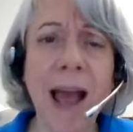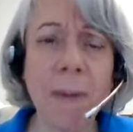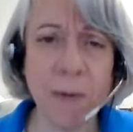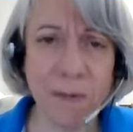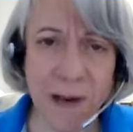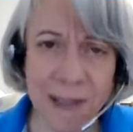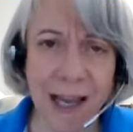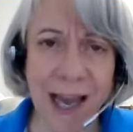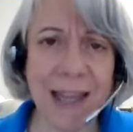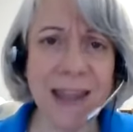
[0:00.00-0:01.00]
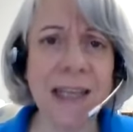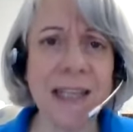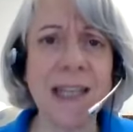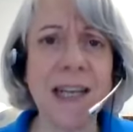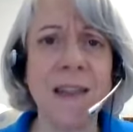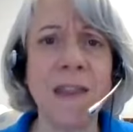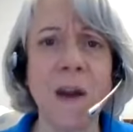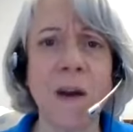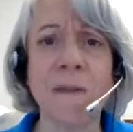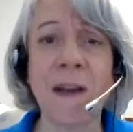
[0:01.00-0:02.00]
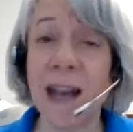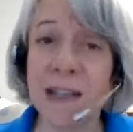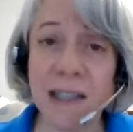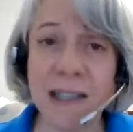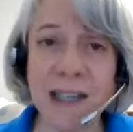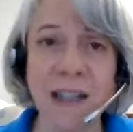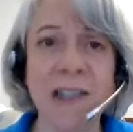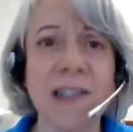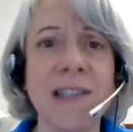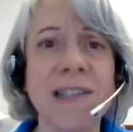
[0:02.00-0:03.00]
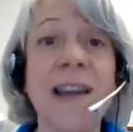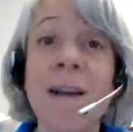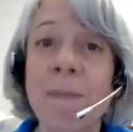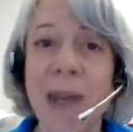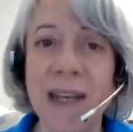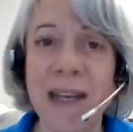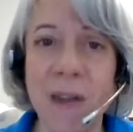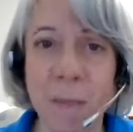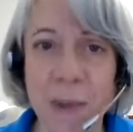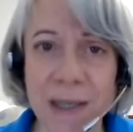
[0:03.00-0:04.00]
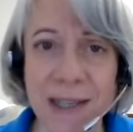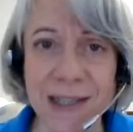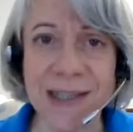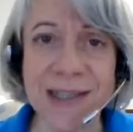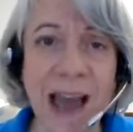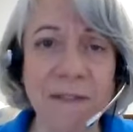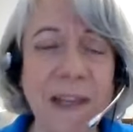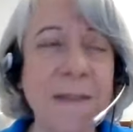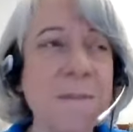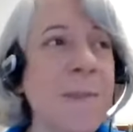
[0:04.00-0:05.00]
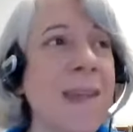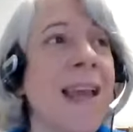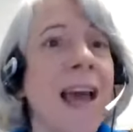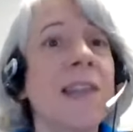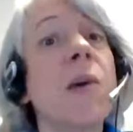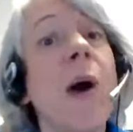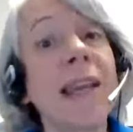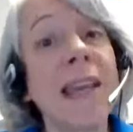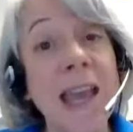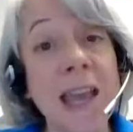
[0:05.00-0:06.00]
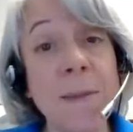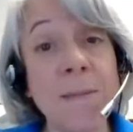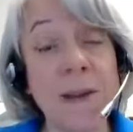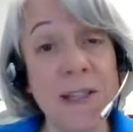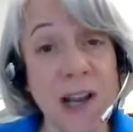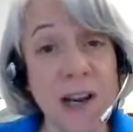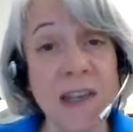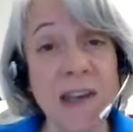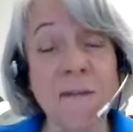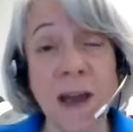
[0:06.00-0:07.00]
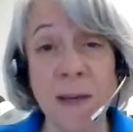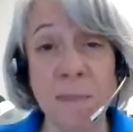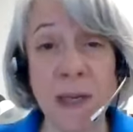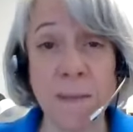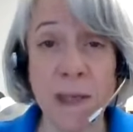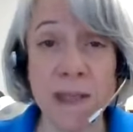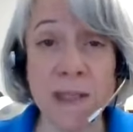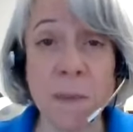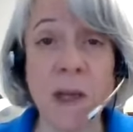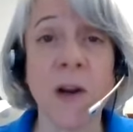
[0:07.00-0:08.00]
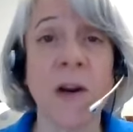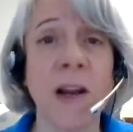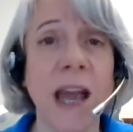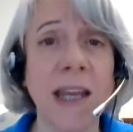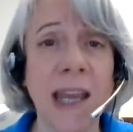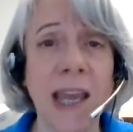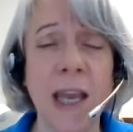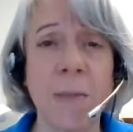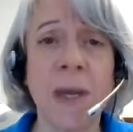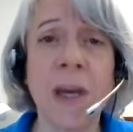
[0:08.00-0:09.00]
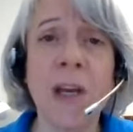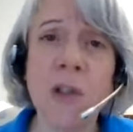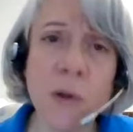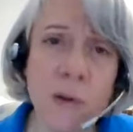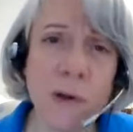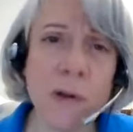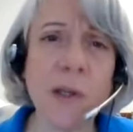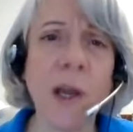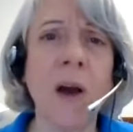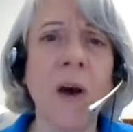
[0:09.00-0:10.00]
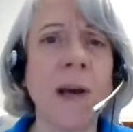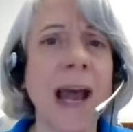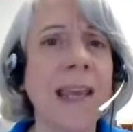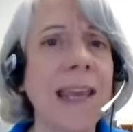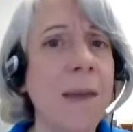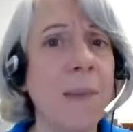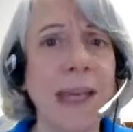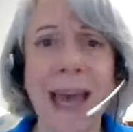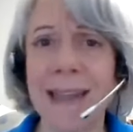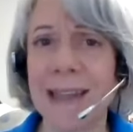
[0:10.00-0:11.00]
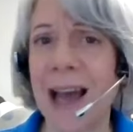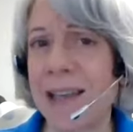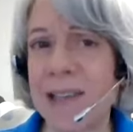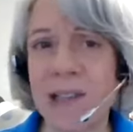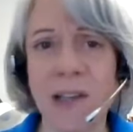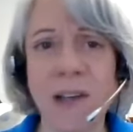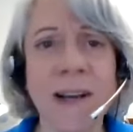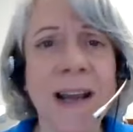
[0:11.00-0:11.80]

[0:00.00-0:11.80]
professional athletes in their financial intelligence and in their business savvy. And so I came, Jonathan invited me to be a speaker, and I came two years ago, and I came again last year.